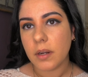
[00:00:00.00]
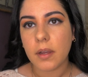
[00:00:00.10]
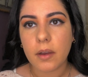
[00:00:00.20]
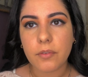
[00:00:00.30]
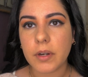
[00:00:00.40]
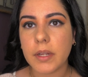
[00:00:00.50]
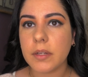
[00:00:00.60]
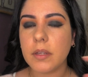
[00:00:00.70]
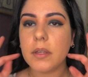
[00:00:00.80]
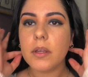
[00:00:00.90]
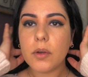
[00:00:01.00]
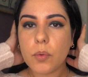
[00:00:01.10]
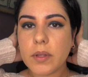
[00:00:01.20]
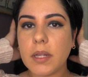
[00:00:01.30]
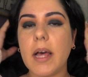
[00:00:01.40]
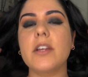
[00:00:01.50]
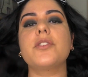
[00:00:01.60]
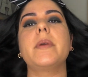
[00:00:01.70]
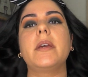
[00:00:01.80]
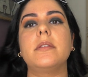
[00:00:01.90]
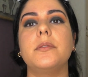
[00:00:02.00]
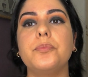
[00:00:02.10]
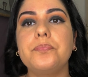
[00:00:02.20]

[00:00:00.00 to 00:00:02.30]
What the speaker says: to cover it with a lash band.